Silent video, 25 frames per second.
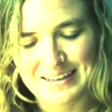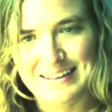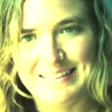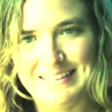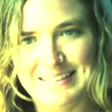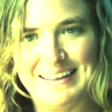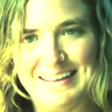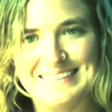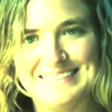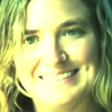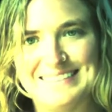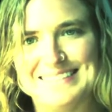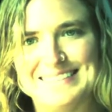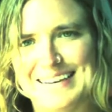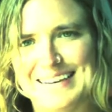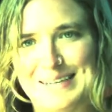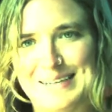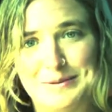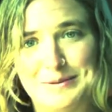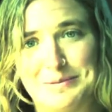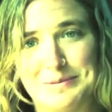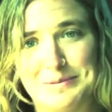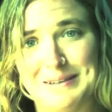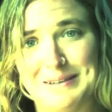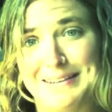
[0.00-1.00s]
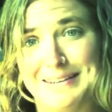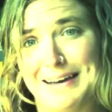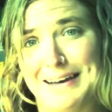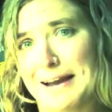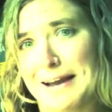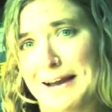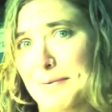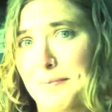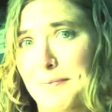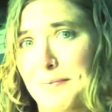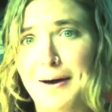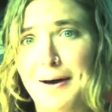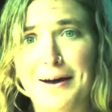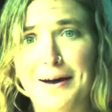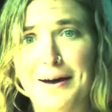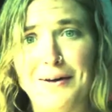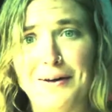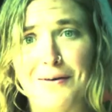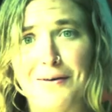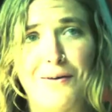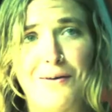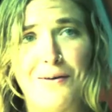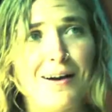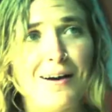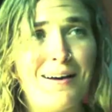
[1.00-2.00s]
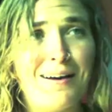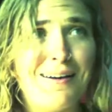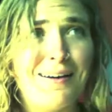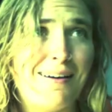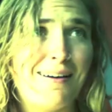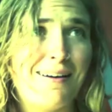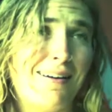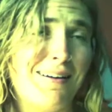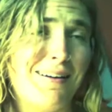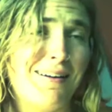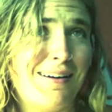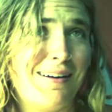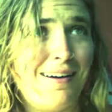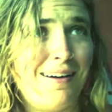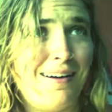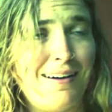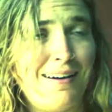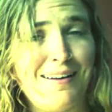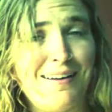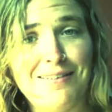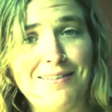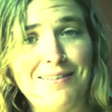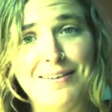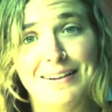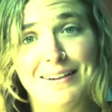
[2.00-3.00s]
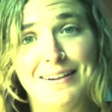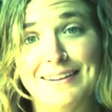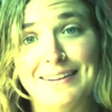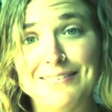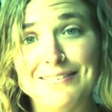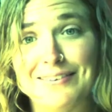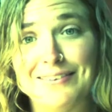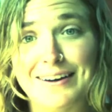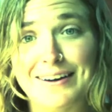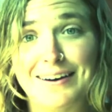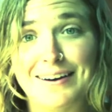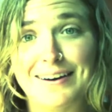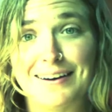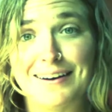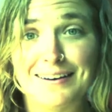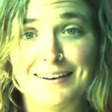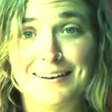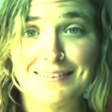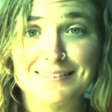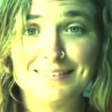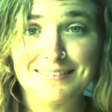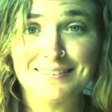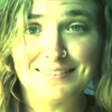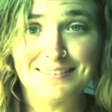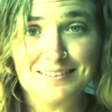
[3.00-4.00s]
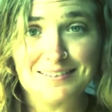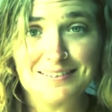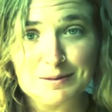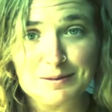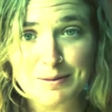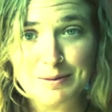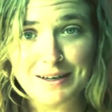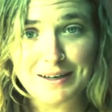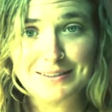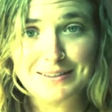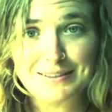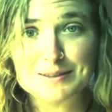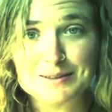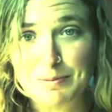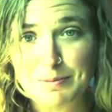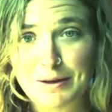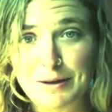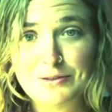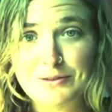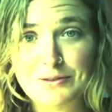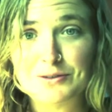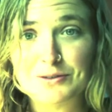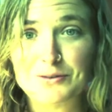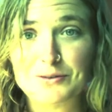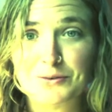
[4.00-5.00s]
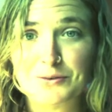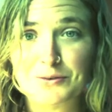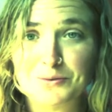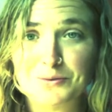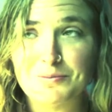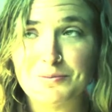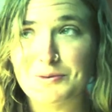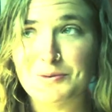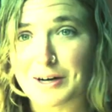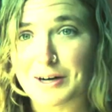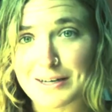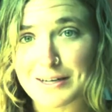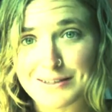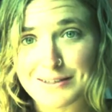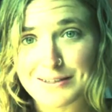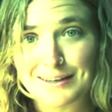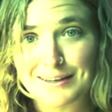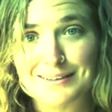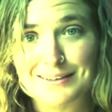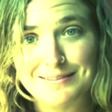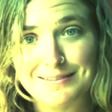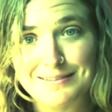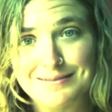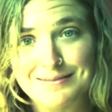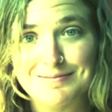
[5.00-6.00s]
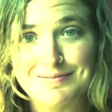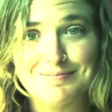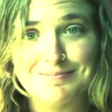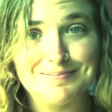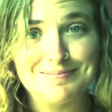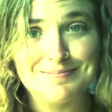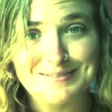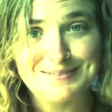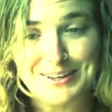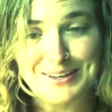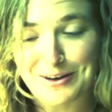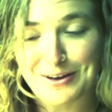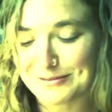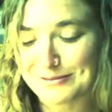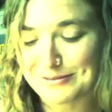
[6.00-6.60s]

the insects will be like, wow, I don't want to live here. This place smells too crazy. So